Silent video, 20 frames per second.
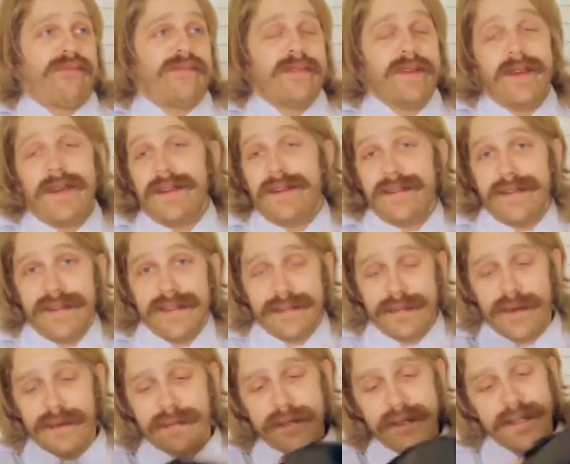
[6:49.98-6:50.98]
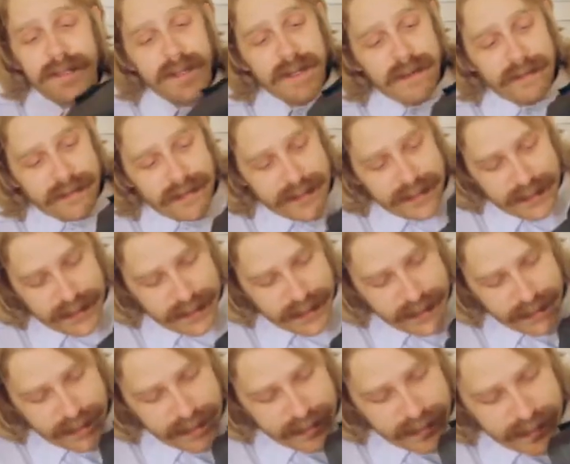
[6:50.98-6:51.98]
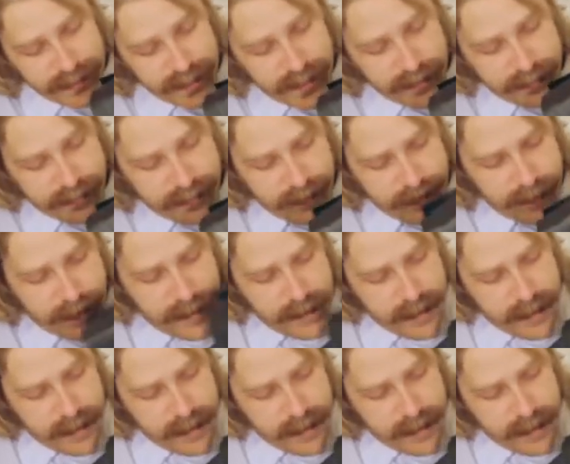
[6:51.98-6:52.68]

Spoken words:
I don't know, that's probably enough. That's a lot of good stuff.